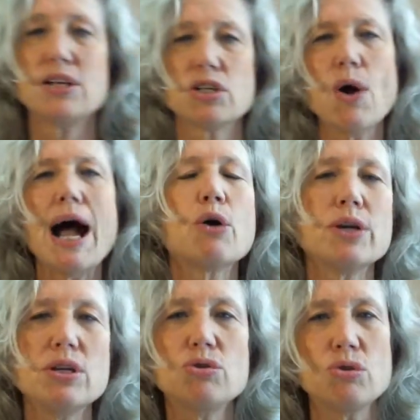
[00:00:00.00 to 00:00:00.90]
So, how
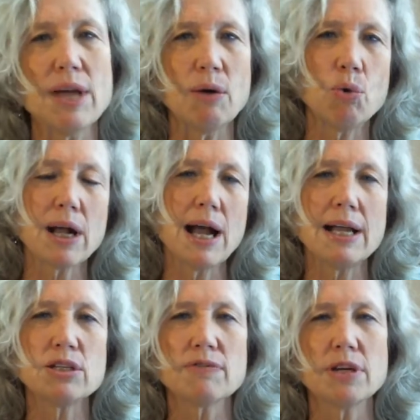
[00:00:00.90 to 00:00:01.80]
can you do that? What
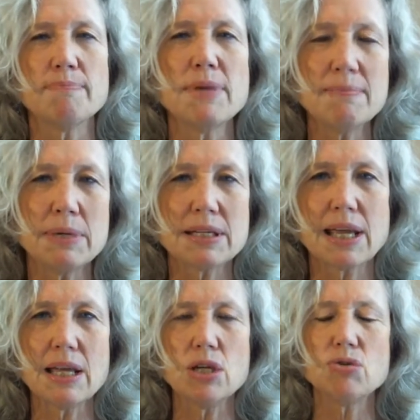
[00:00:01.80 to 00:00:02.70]
kinds of commitments
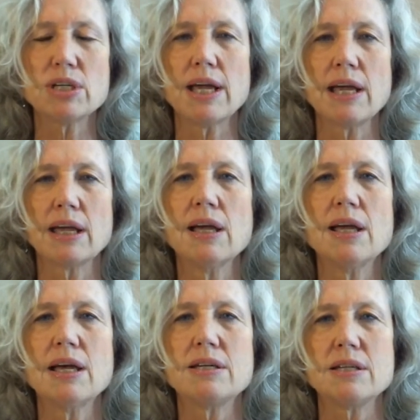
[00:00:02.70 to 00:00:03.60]
can you take
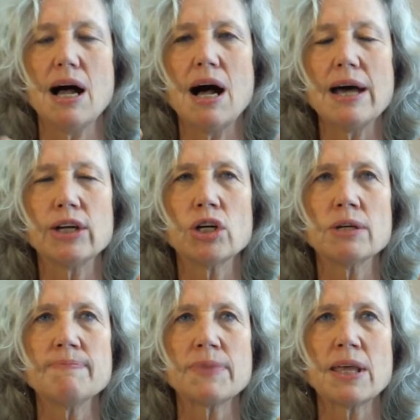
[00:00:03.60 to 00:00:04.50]
to
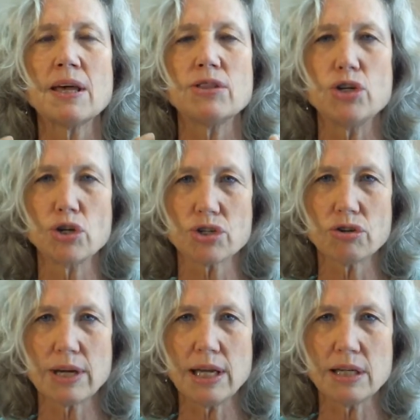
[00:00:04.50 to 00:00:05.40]
honor the
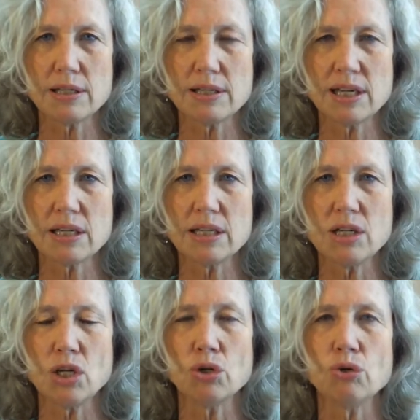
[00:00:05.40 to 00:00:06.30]
nurturing instinct in
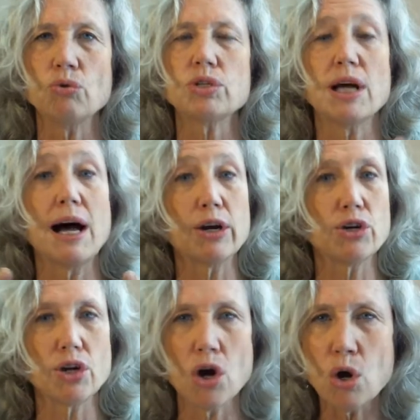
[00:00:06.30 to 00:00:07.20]
you, to honor
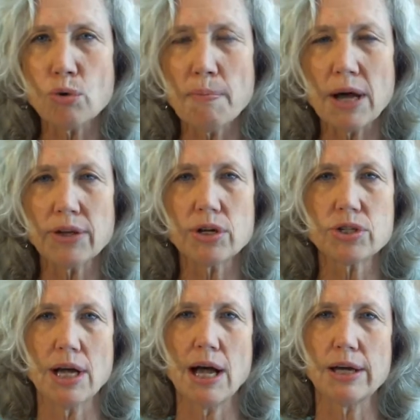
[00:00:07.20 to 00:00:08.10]
your own mother,
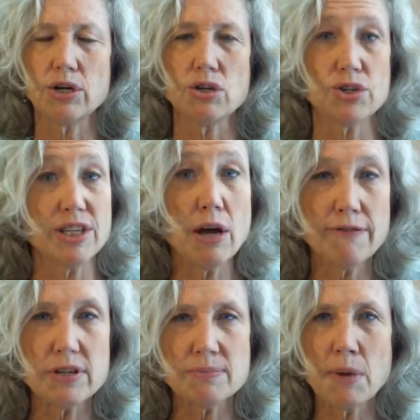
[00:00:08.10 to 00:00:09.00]
to honor
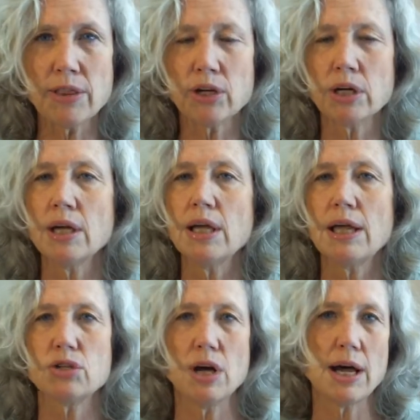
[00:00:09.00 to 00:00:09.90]
yourself as mother,
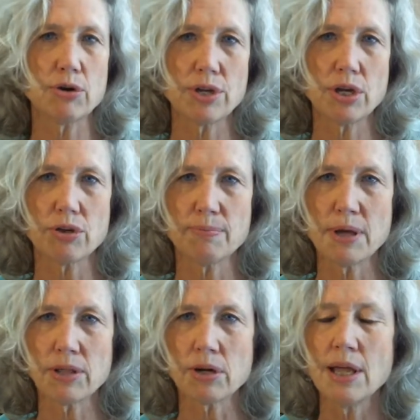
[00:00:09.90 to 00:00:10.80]
to honor the earth
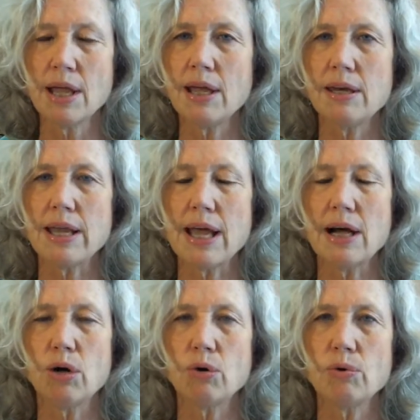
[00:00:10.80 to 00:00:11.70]
mother.
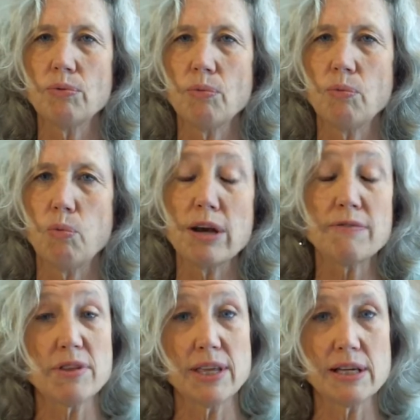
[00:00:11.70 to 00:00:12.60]
Now, one of
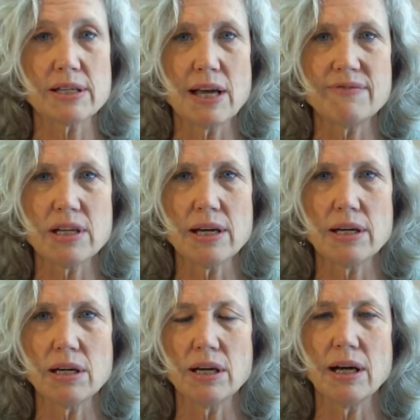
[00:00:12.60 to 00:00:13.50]
the things I've
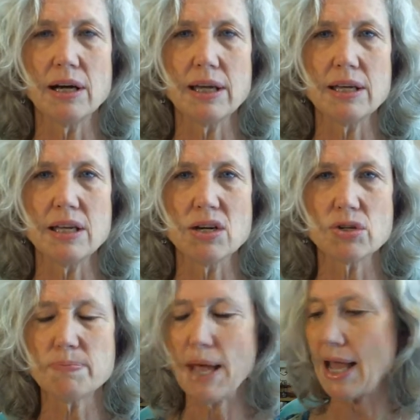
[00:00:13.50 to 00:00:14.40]
done uh, in
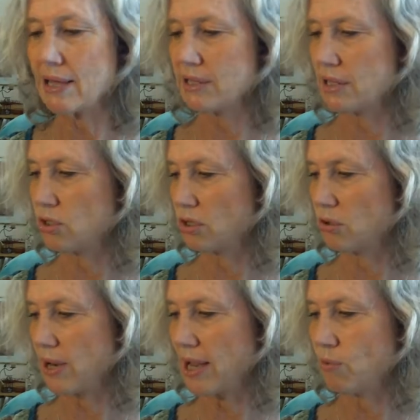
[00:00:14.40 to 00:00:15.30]
years past is to
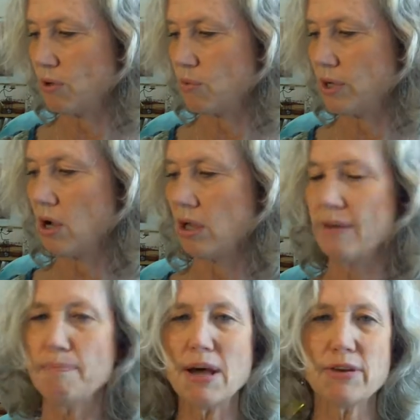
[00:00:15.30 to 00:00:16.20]
create what we call
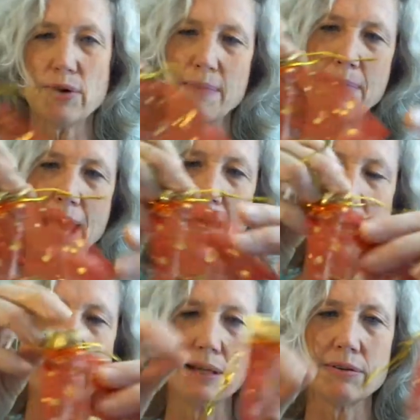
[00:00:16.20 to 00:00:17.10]
the mothering
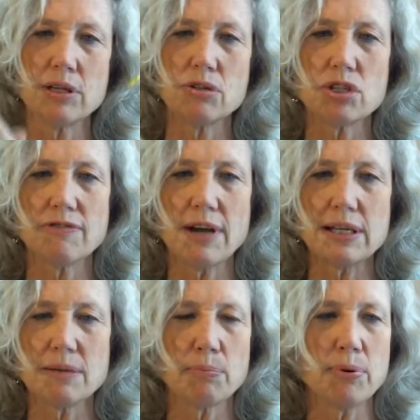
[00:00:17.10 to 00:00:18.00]
bag. You know, just
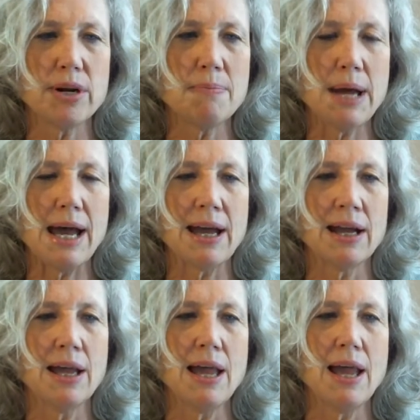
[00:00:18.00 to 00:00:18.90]
find some pretty bag.
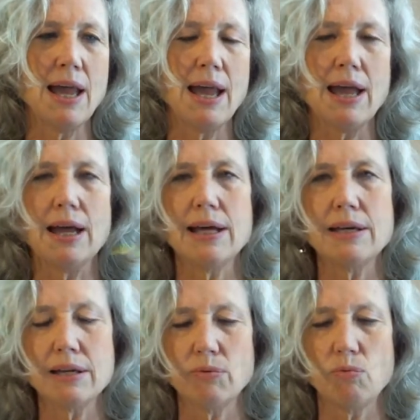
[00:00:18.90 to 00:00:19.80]

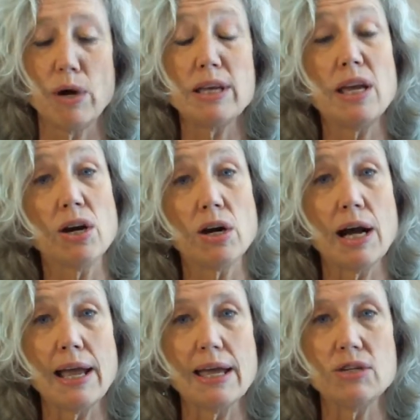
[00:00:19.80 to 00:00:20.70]
And one year
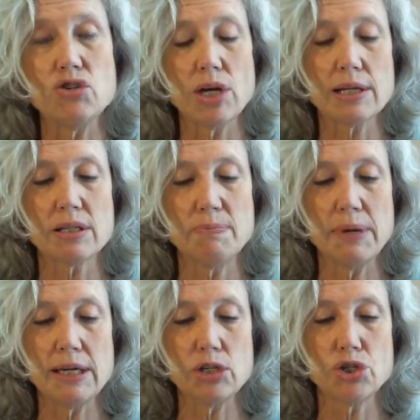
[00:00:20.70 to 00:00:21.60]
I had just
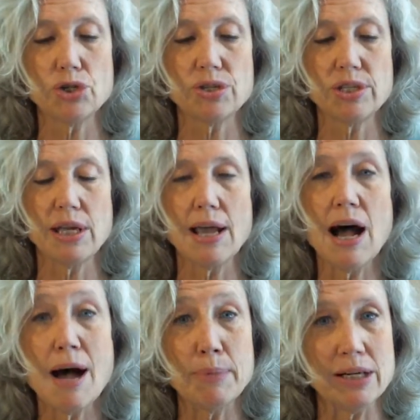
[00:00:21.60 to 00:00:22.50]
been to see
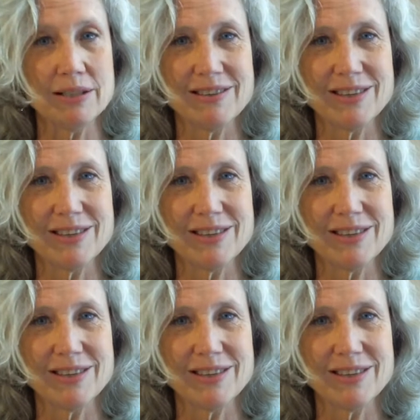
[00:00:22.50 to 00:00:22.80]
Amma,